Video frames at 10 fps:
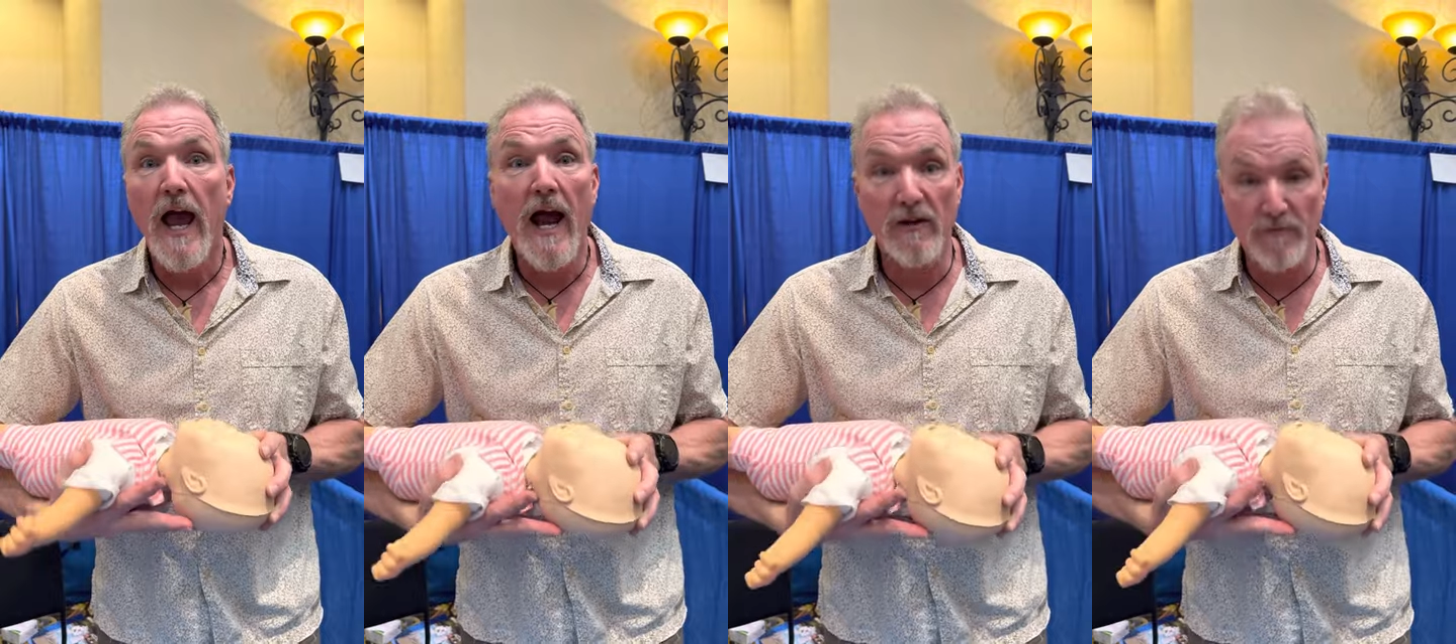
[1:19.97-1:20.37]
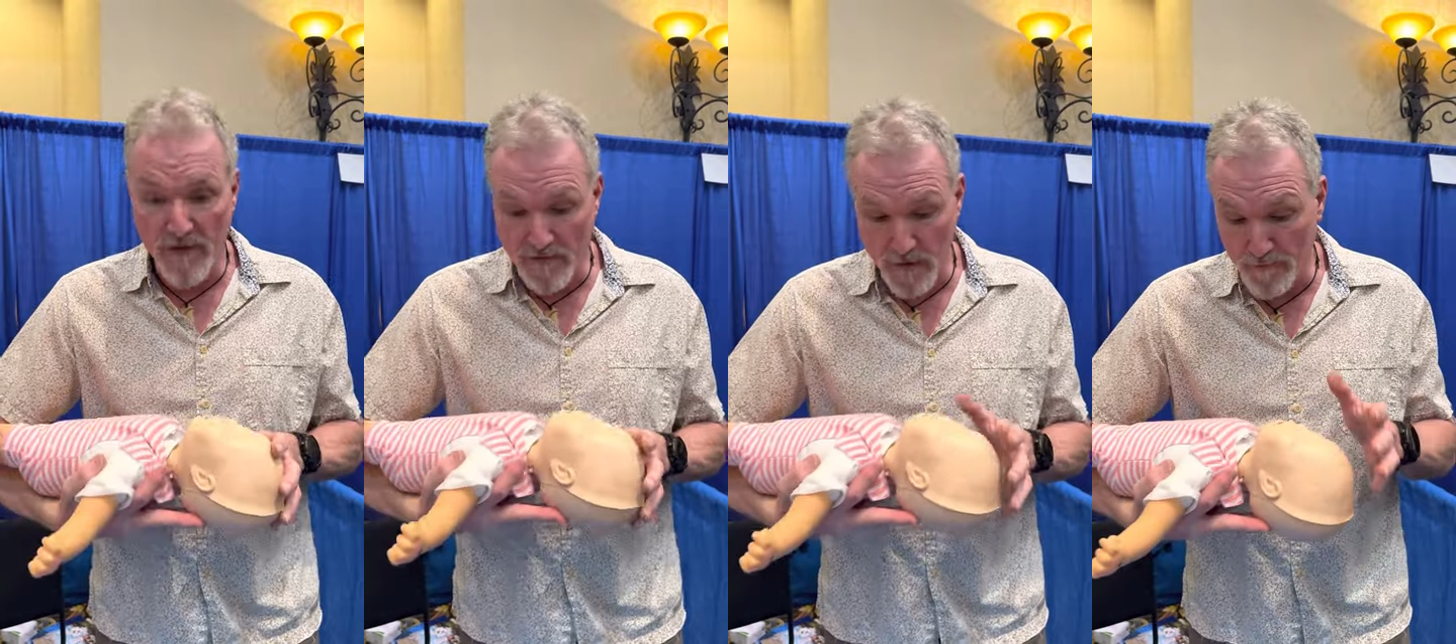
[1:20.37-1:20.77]
And if
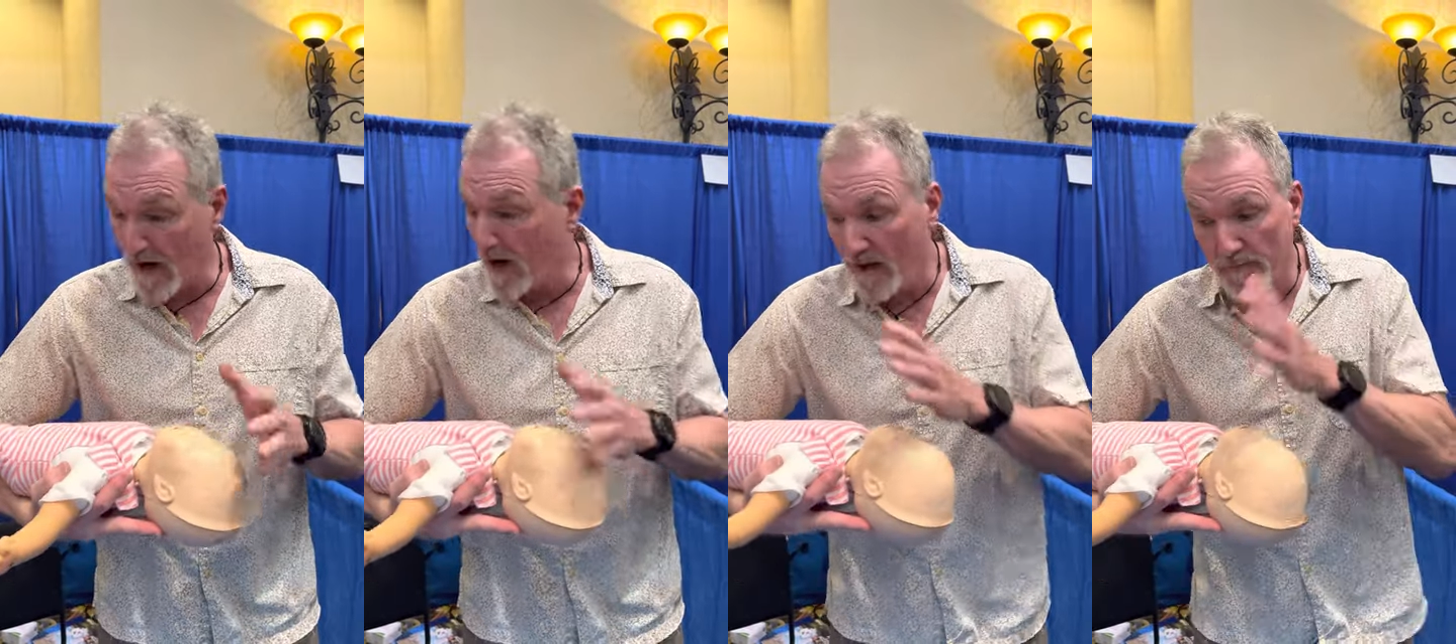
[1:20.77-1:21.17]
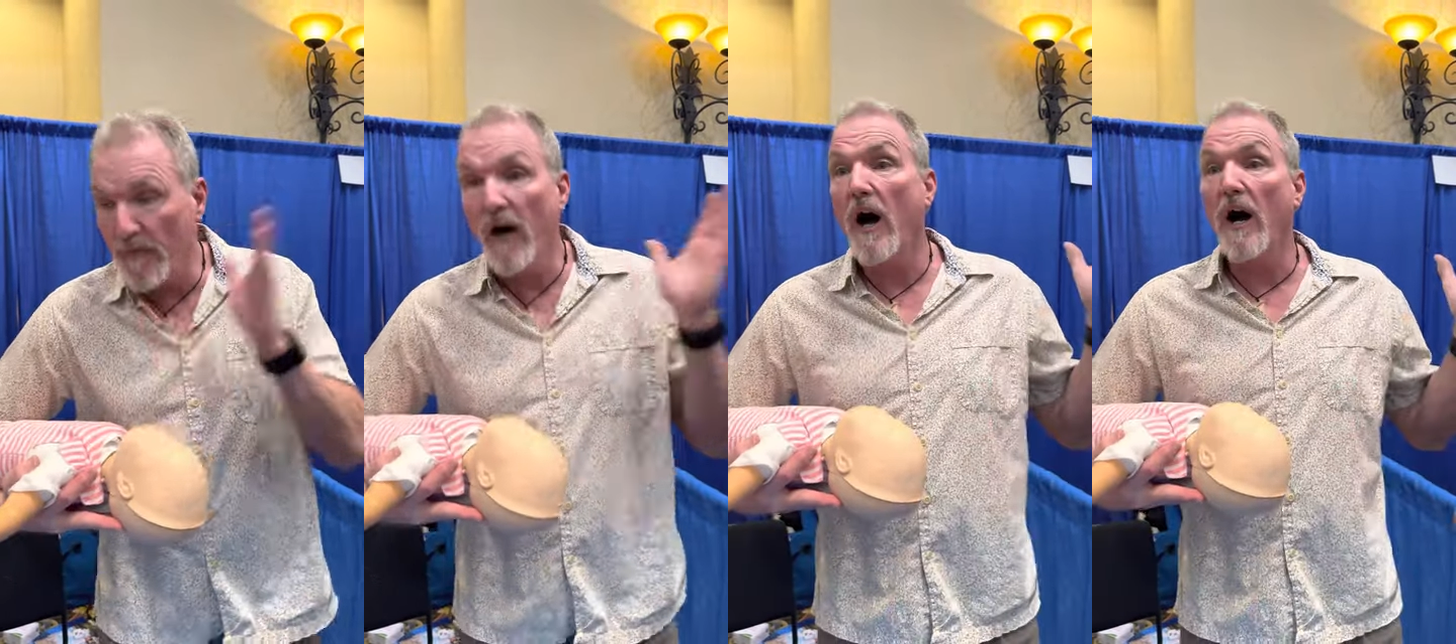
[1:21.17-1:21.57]
it's a,
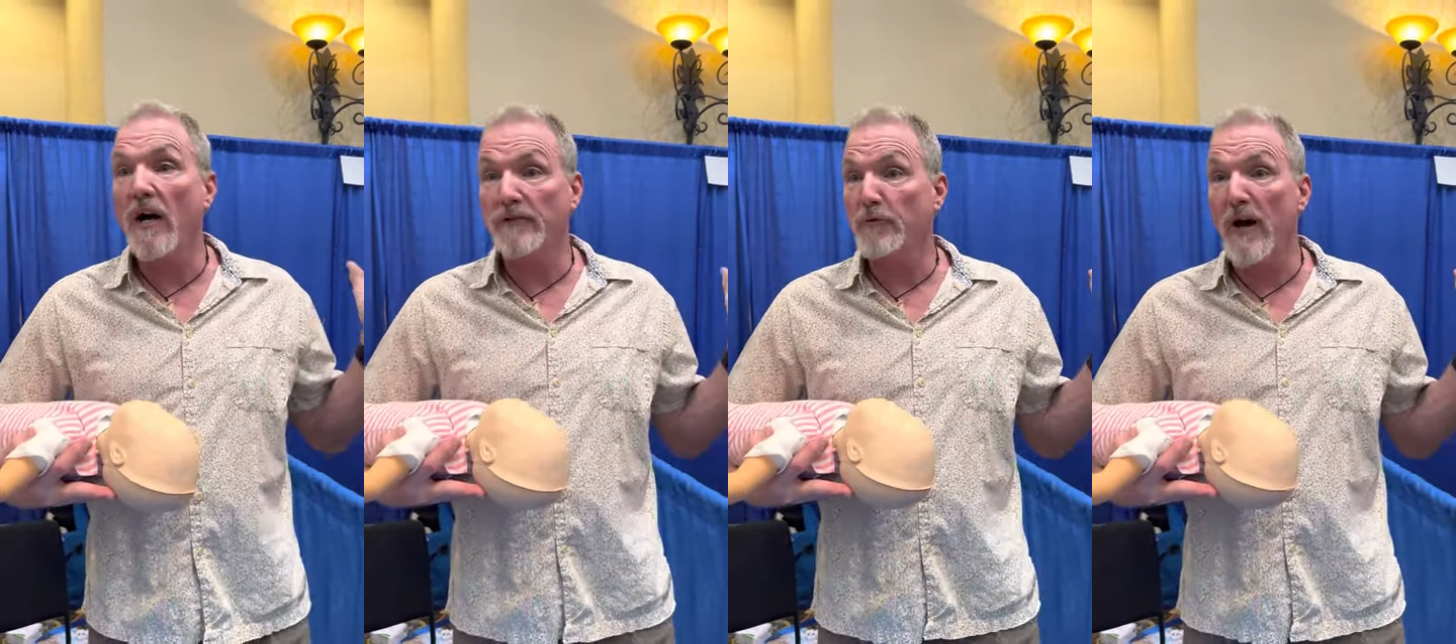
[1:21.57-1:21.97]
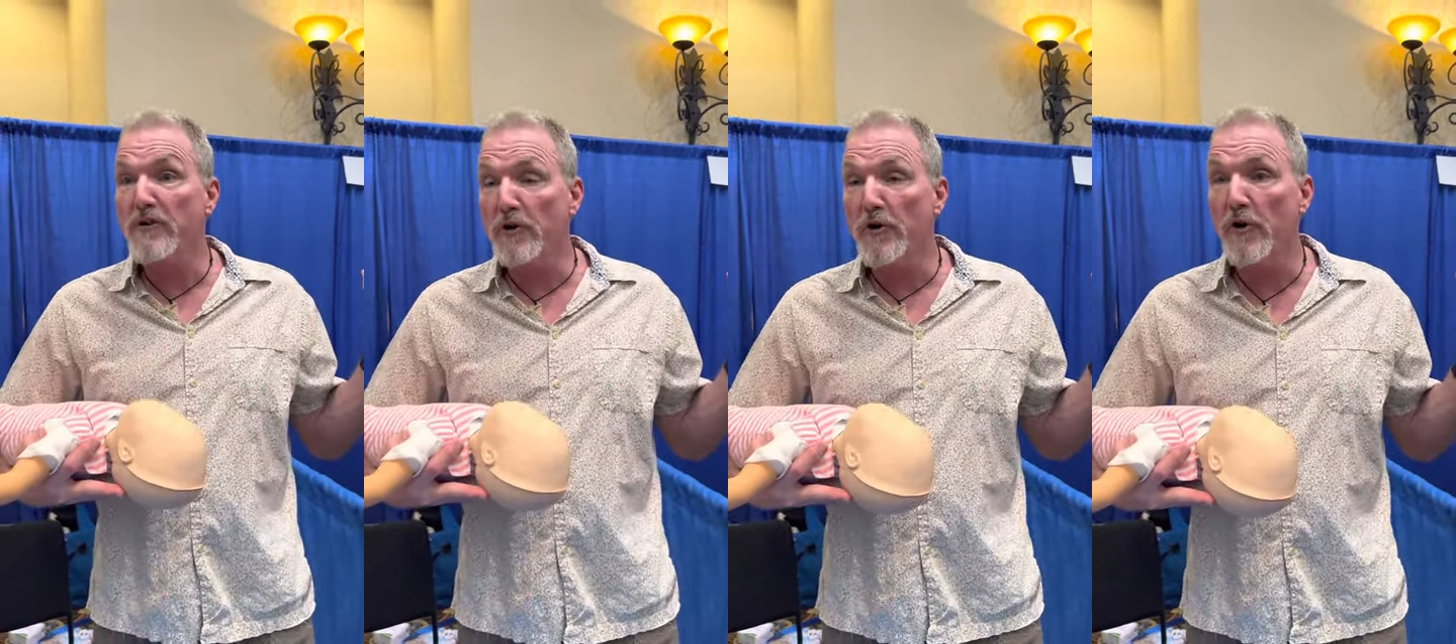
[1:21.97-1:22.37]
a, a
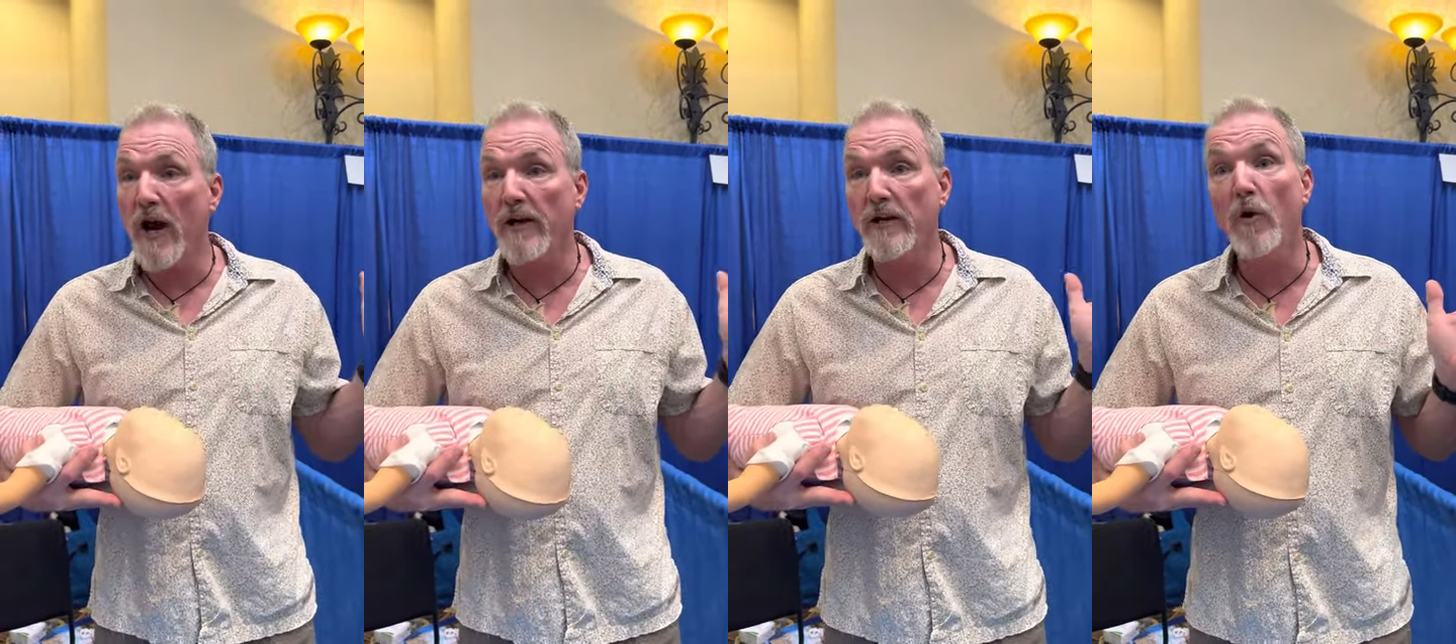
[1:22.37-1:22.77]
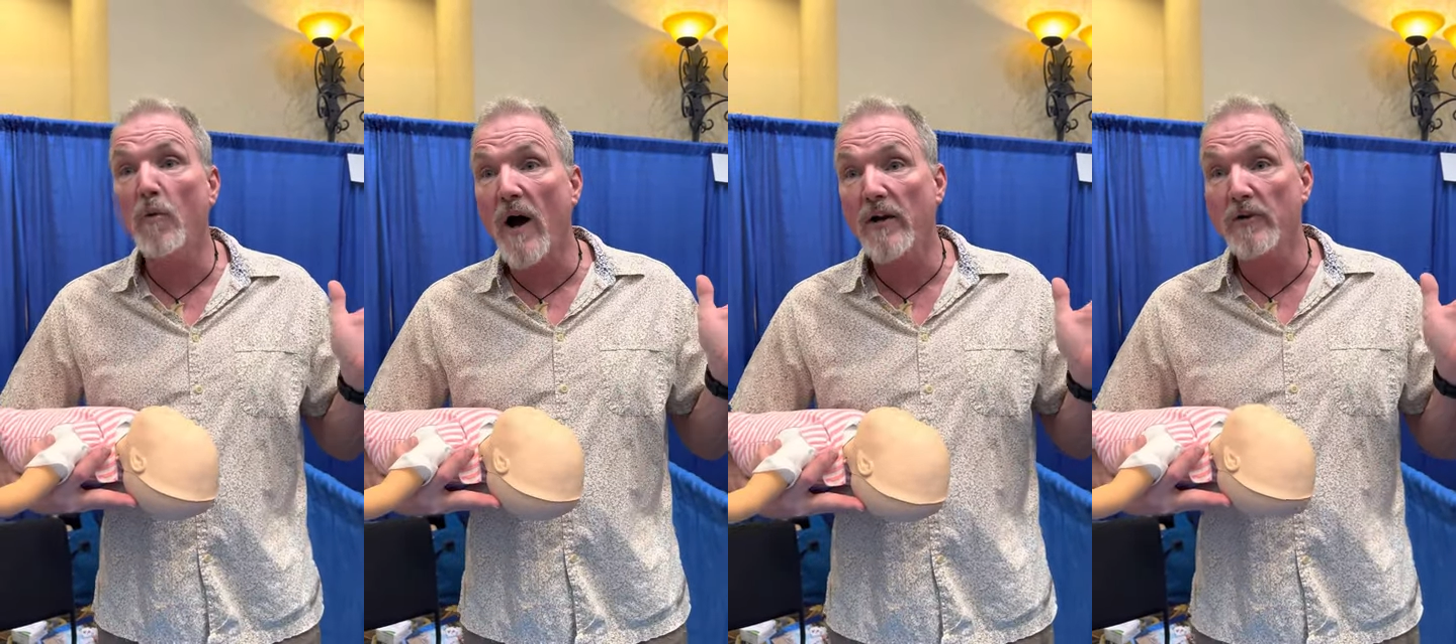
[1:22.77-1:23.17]
stranger and you don't
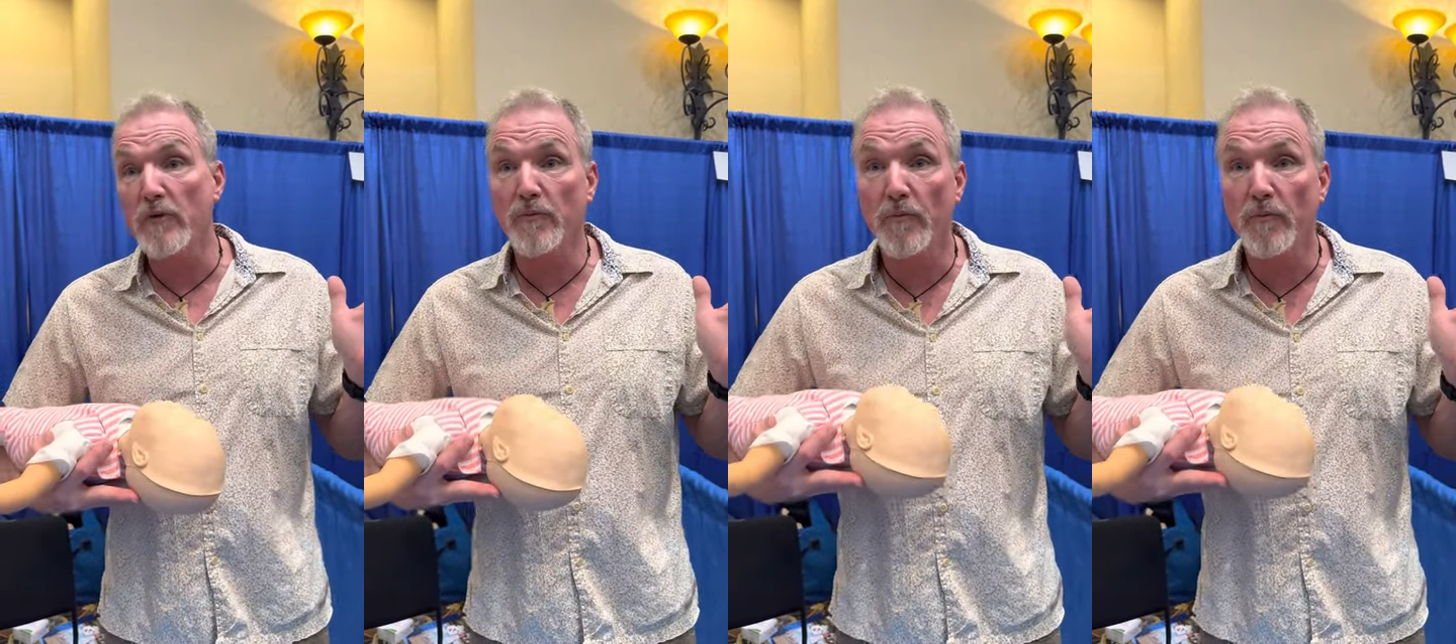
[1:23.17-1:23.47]
want to do,